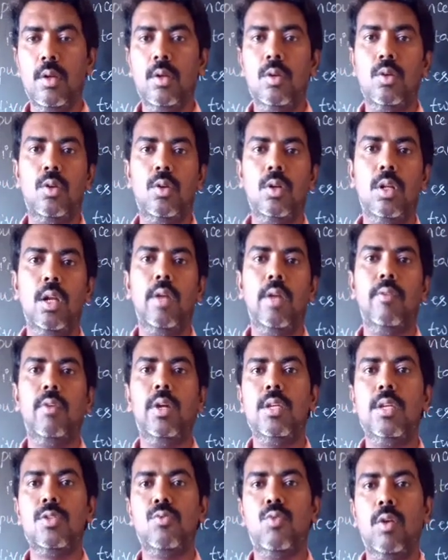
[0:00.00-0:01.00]
Total
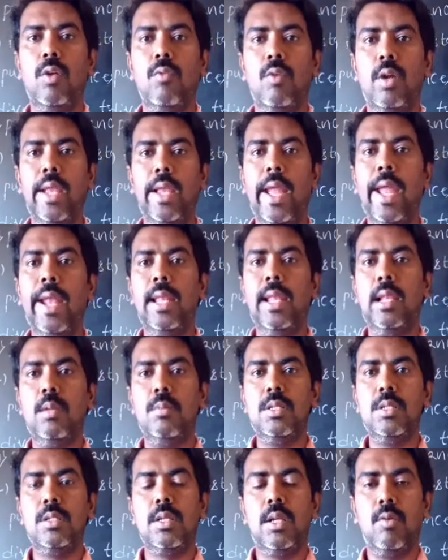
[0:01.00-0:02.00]
nowadays 118
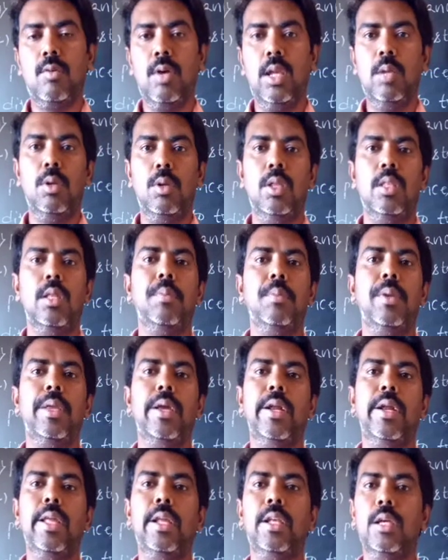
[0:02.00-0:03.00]
elements are available in the
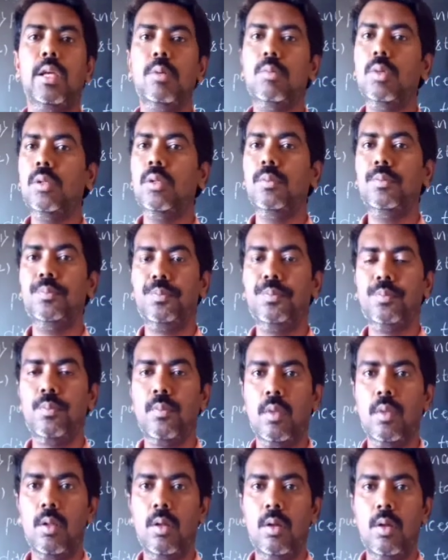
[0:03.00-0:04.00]
periodic table.
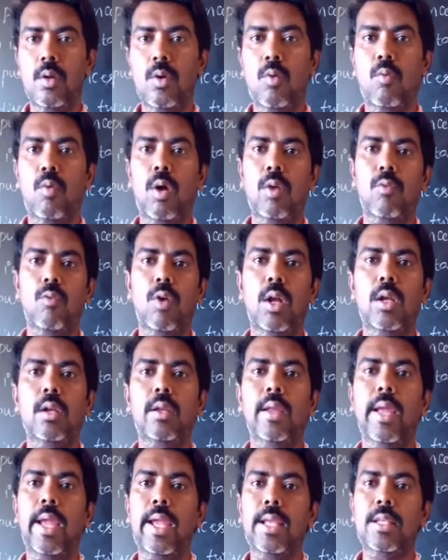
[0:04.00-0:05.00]

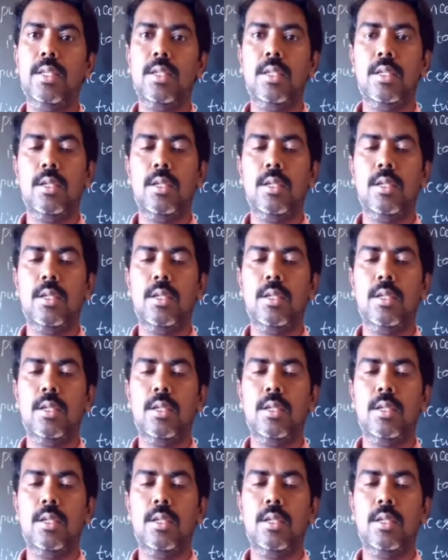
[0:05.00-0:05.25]
118.